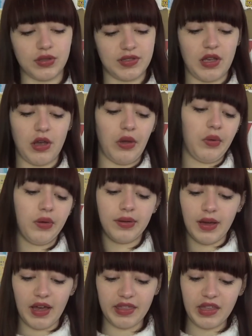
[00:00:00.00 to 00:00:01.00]
so
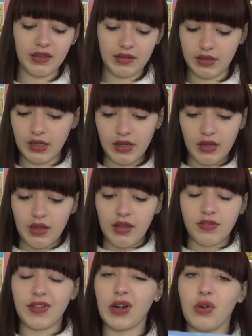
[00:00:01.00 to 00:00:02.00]
I think
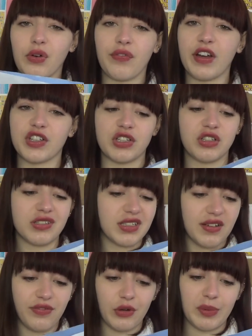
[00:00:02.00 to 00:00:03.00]
the longer version just
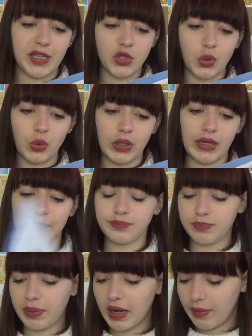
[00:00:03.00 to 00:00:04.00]
if you're a bit taller
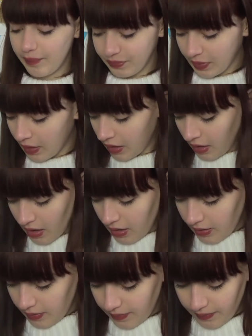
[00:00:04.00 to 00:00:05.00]
but
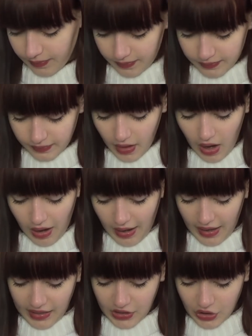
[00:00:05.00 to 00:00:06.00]

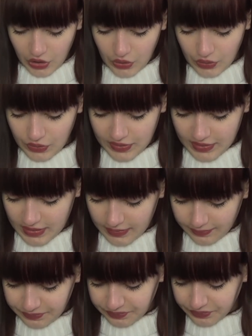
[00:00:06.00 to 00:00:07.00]
I used
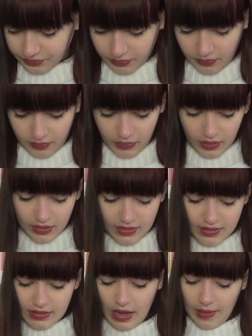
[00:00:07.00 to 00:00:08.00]

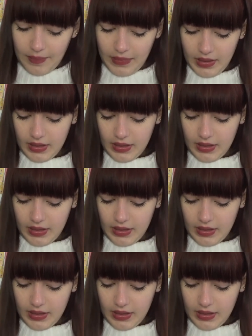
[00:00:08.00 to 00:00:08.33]
some